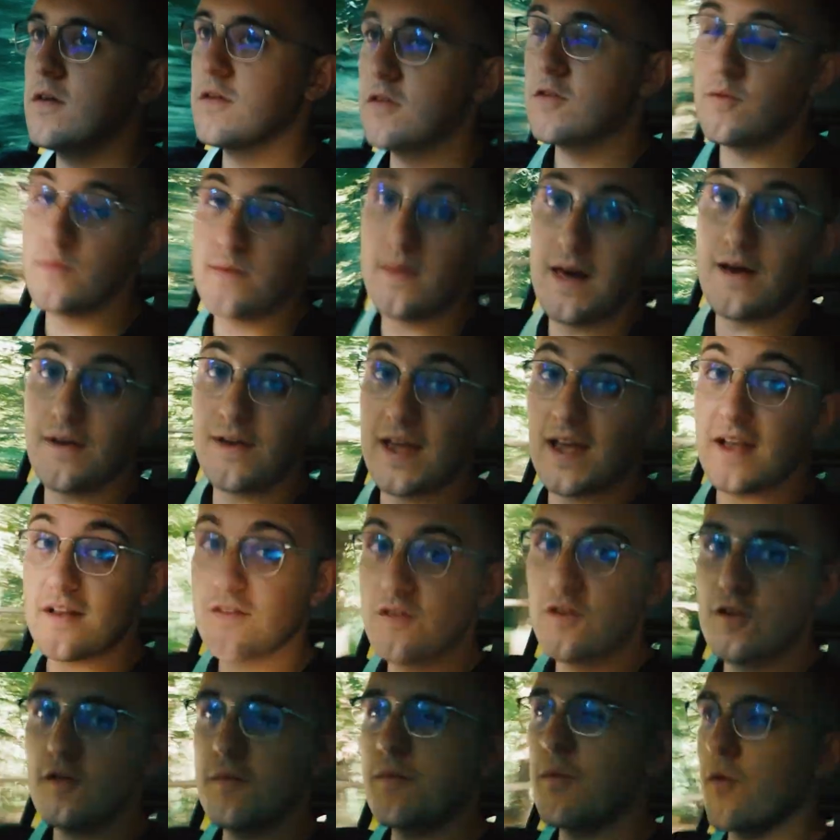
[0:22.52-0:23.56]
So without getting
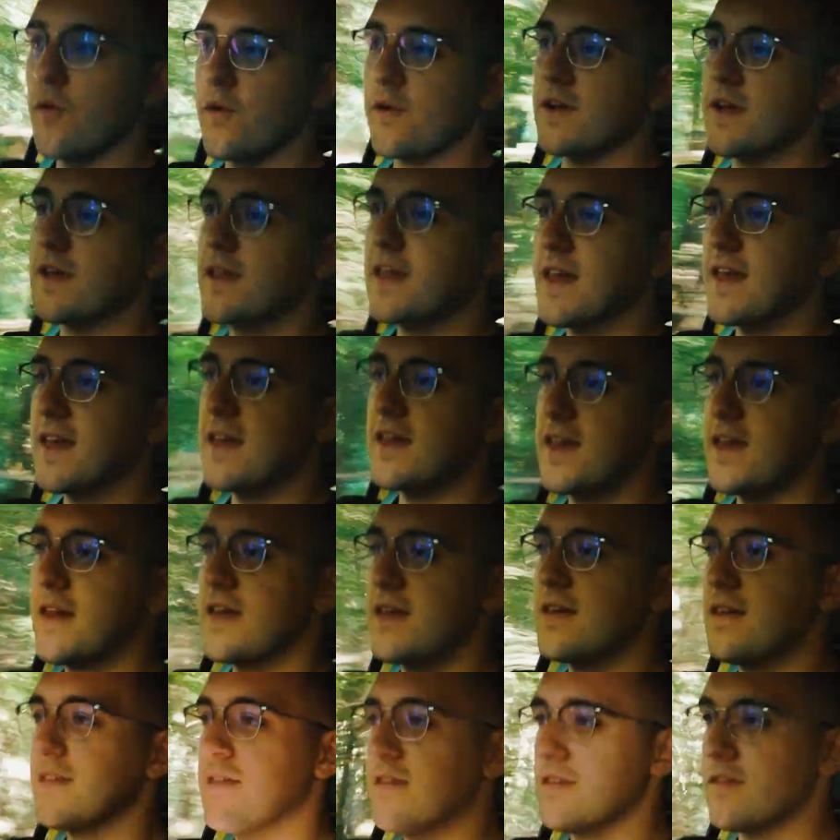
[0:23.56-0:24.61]
too boring and
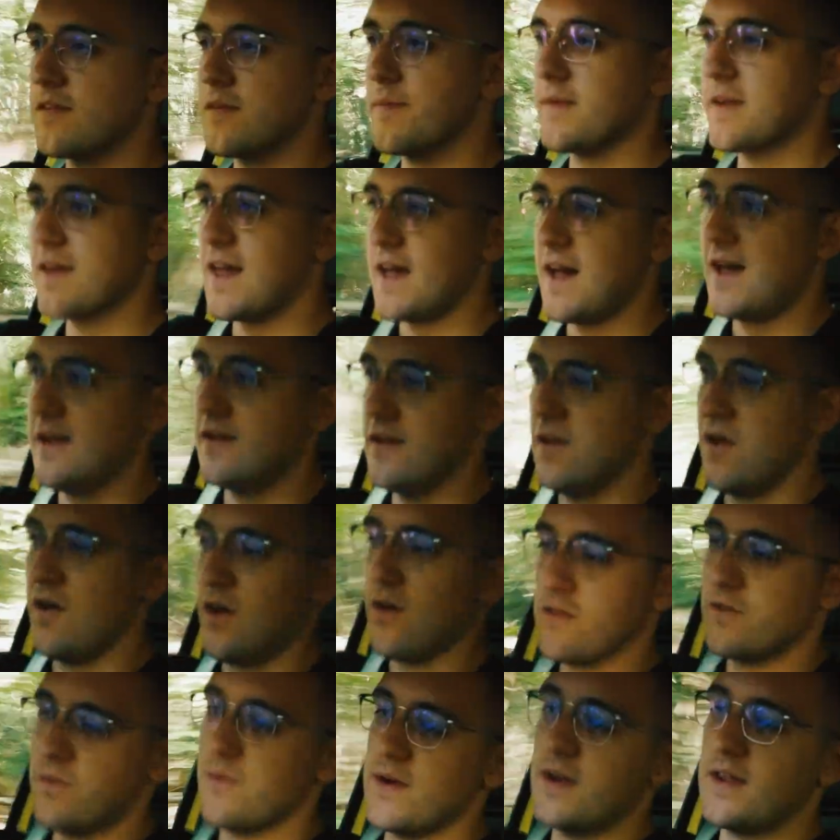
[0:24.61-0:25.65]
geeky, the Megane
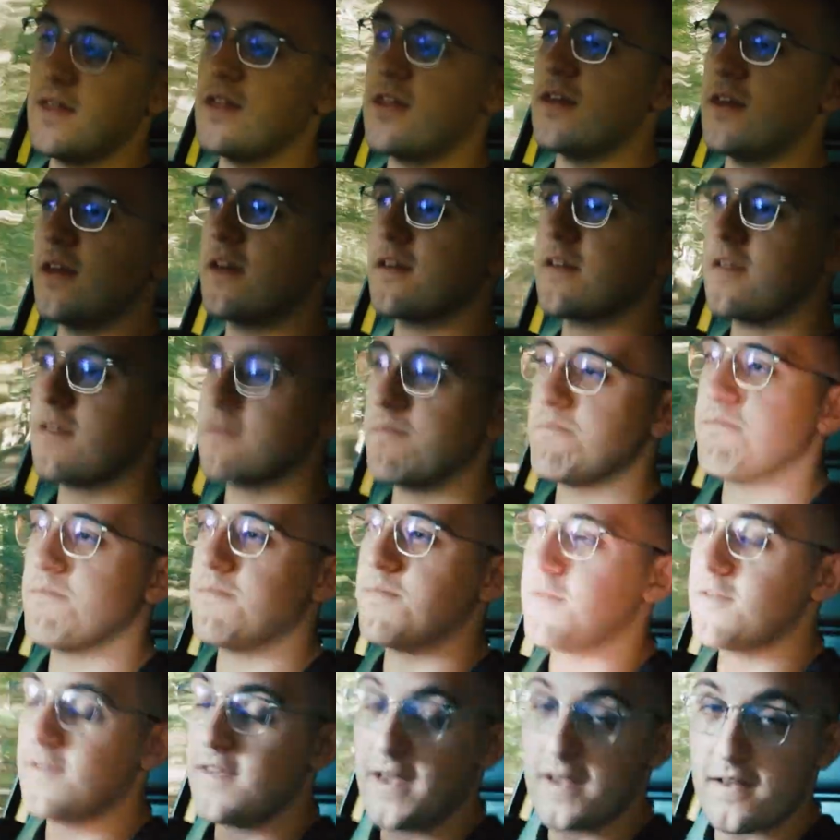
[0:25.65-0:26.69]

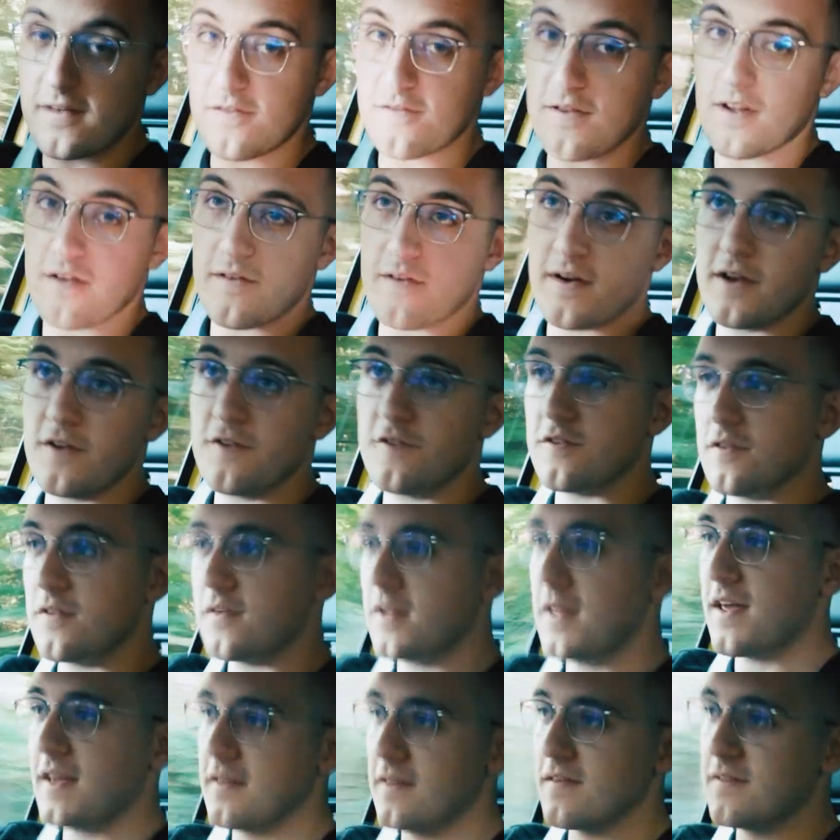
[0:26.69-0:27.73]
R26 second
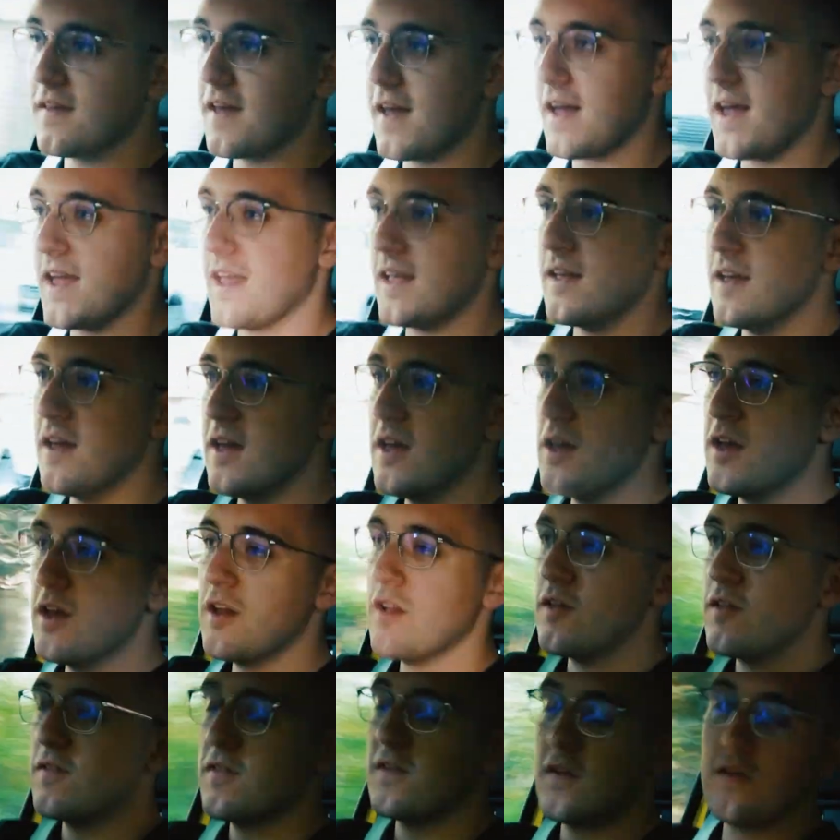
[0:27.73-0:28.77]
generation is a
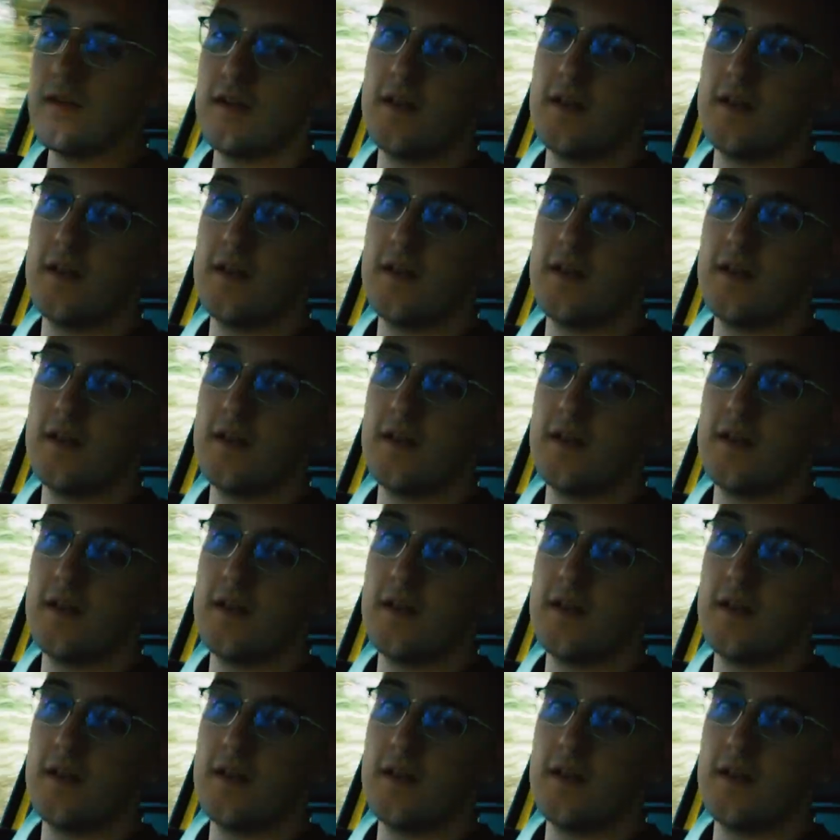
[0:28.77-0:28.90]
2